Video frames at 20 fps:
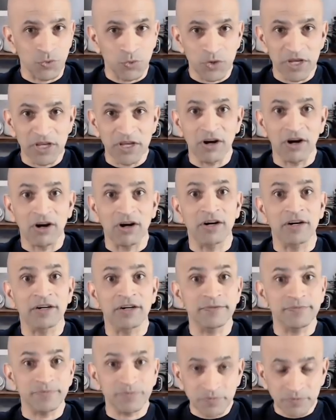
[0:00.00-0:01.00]
We
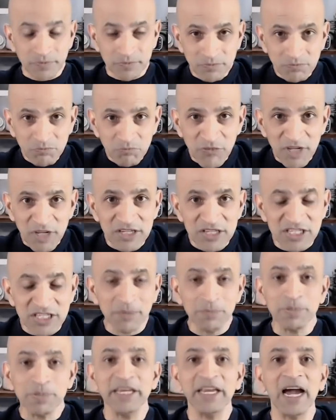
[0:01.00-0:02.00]
are
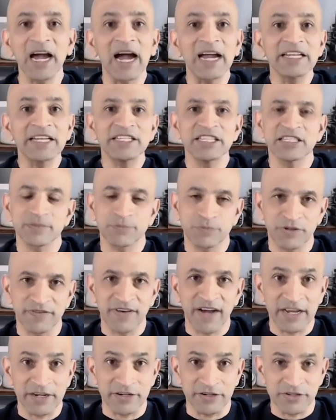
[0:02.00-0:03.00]
simply idea
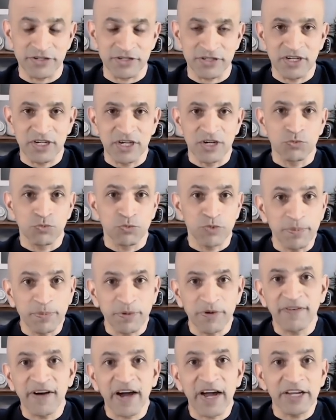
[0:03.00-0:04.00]
providers. We
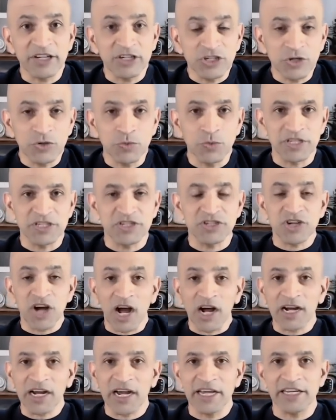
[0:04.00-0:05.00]
provide you with
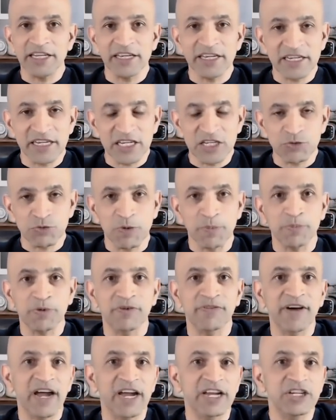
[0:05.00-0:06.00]
stock ideas. We
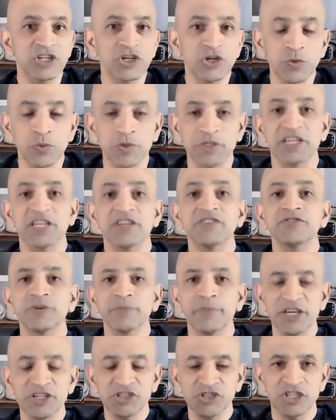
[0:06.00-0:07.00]
provide you with
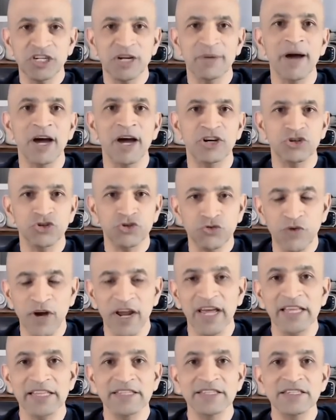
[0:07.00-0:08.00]
information about
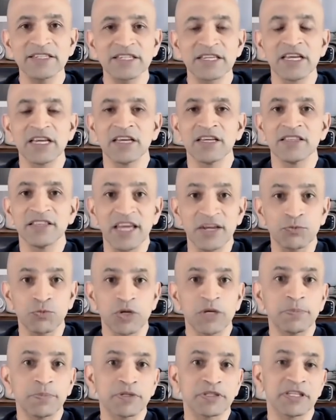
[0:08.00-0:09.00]
trends that
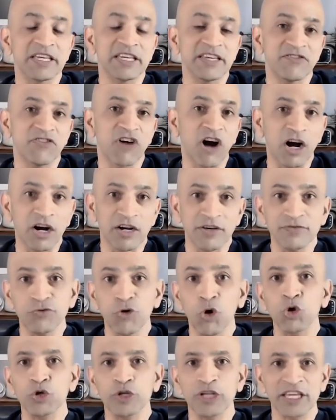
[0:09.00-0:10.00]
we believe are
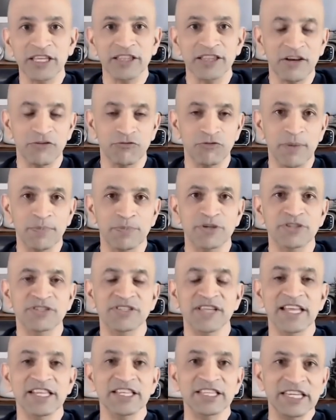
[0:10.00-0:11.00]
unfolding that
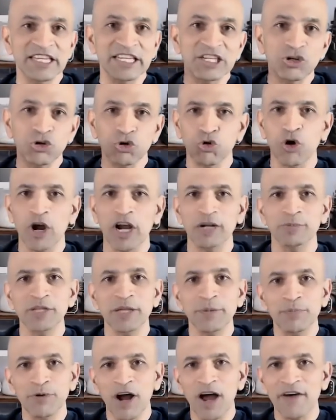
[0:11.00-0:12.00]
represent
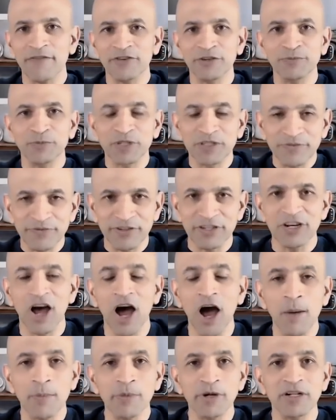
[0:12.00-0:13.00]
incredibly profitable,
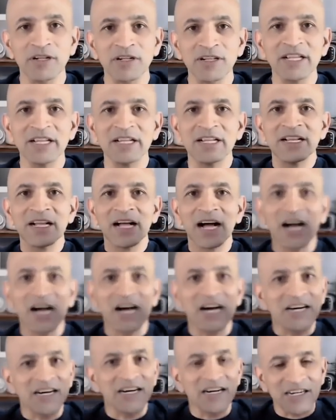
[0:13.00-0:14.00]
phenomenal
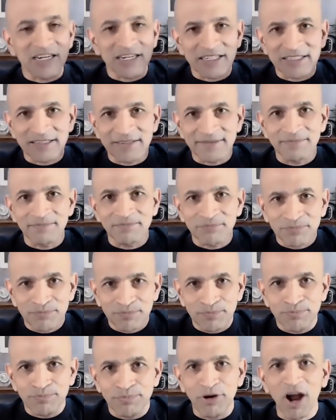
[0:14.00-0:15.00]

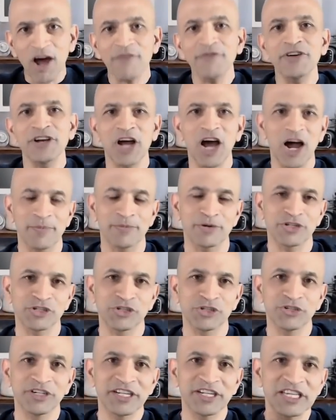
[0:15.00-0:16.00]
profit
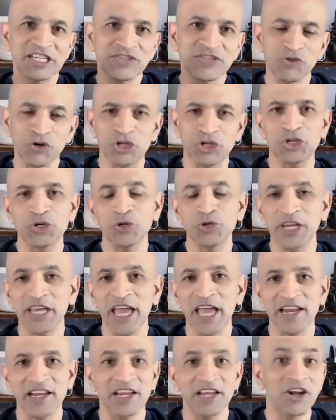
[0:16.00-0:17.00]
opportunities for you to
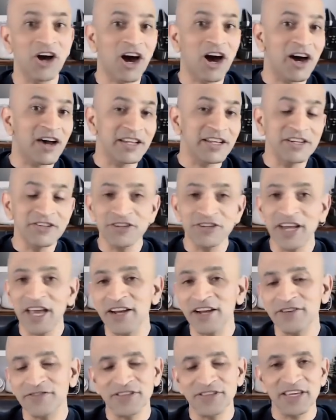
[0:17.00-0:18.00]
get in on.
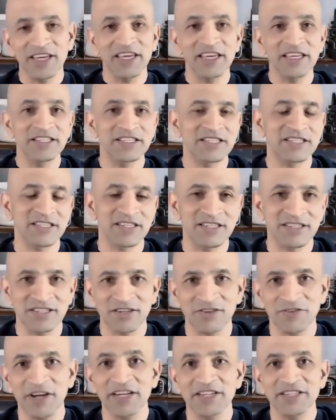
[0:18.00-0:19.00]
Internet of Things is
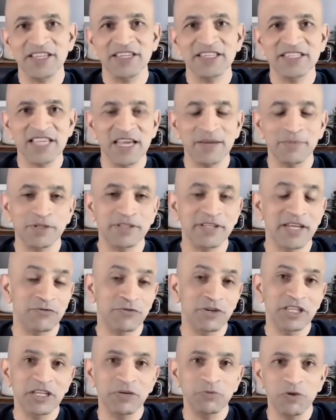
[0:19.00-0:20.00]
the greatest example
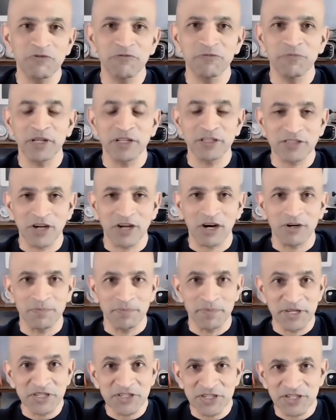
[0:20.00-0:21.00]
that really we've built our
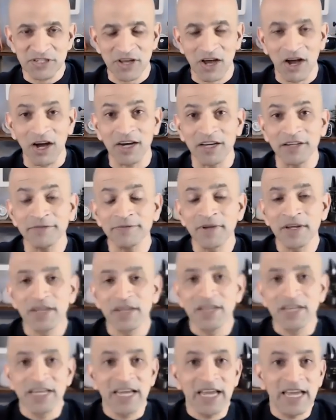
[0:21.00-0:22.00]
business on.
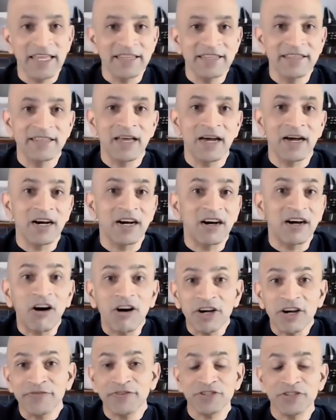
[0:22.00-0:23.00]
And
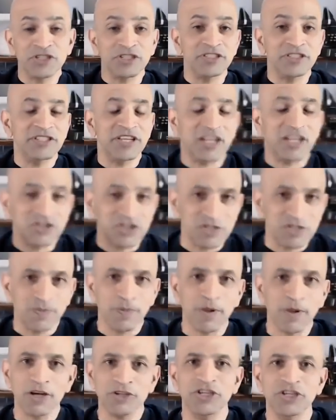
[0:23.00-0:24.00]
artificial intelligence,
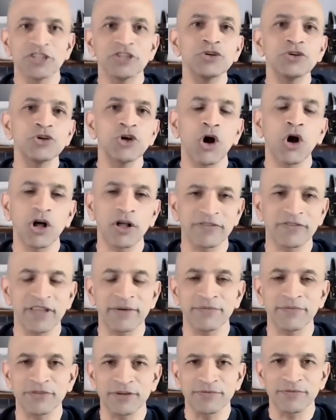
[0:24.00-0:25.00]
blockchain, you know all of
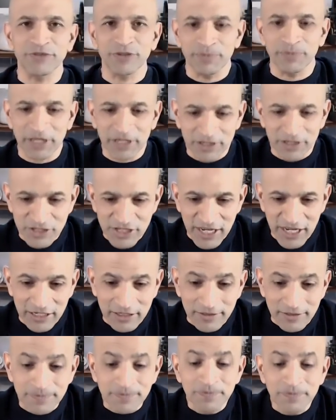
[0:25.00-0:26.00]
them from being on
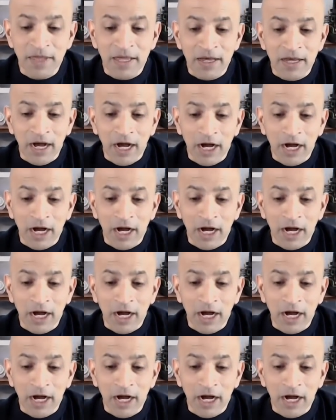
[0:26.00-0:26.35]
channel.